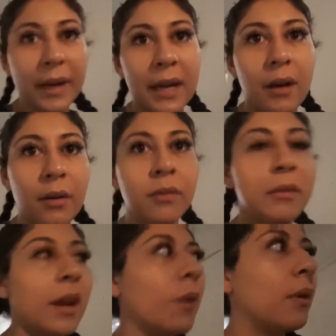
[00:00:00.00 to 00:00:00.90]
now
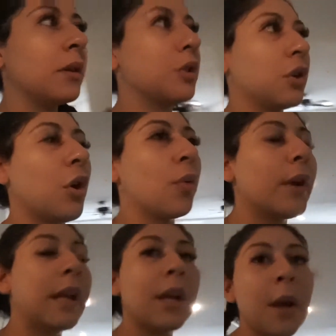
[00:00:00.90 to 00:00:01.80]
that I went to go
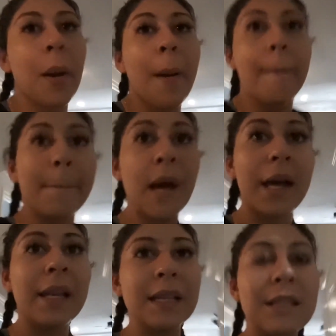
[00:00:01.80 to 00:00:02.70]
running,
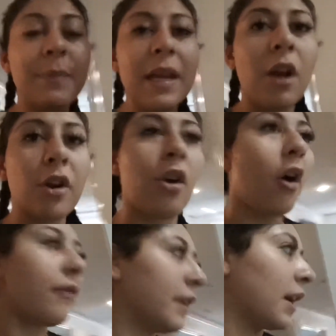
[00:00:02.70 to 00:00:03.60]
but let's make our
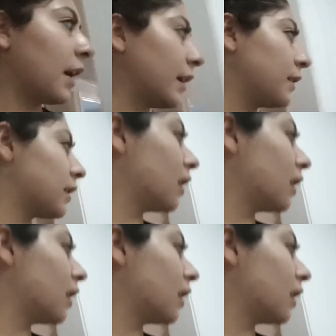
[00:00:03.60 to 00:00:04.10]
coffee, guys.